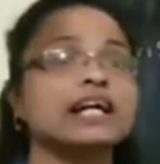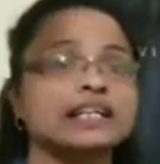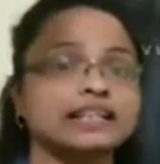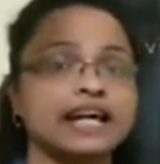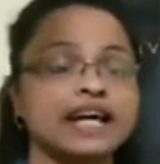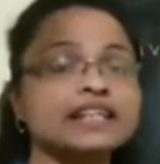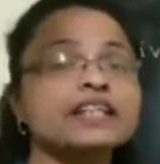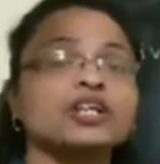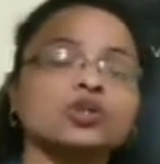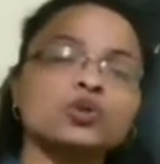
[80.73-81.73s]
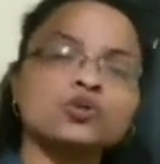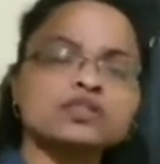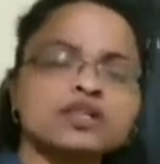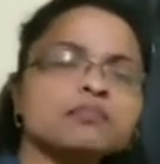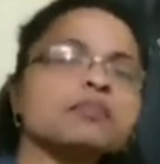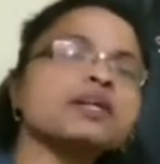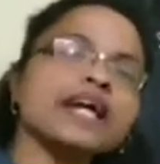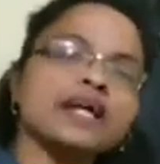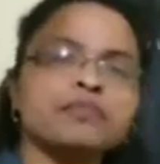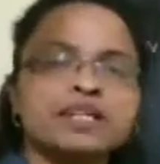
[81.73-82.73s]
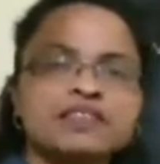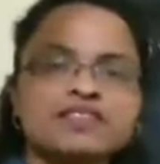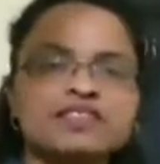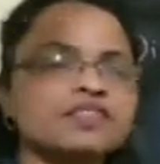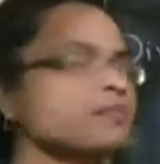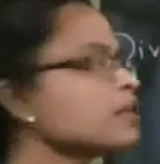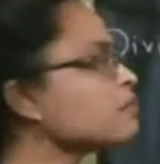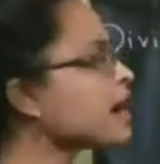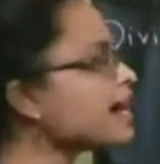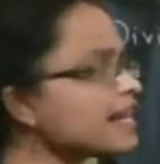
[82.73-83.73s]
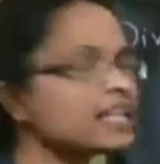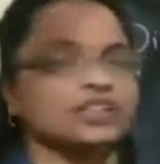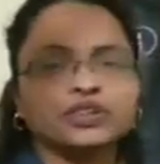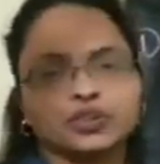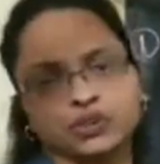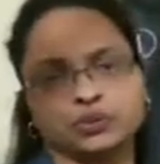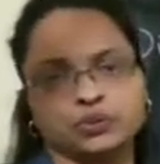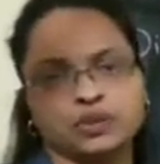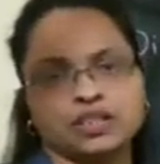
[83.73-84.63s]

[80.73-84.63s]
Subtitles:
then those number can be divisible by 2.